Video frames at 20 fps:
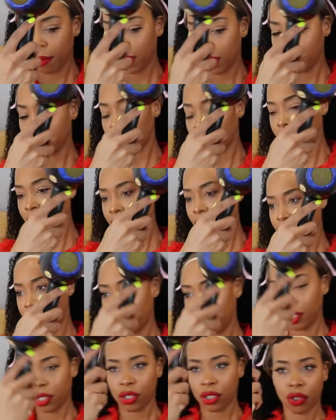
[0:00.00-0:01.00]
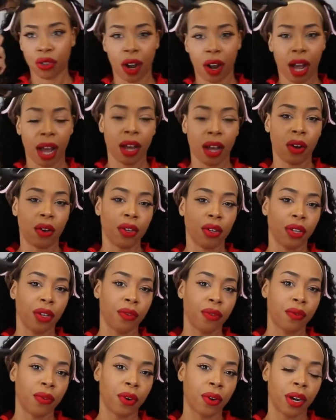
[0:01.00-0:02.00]
make sure that it is dry on your
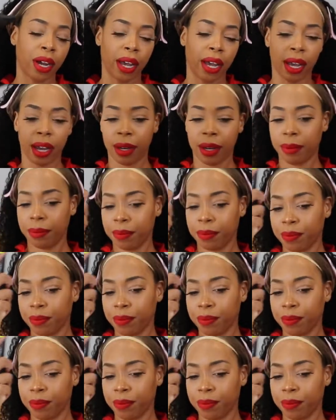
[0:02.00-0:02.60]
forehead.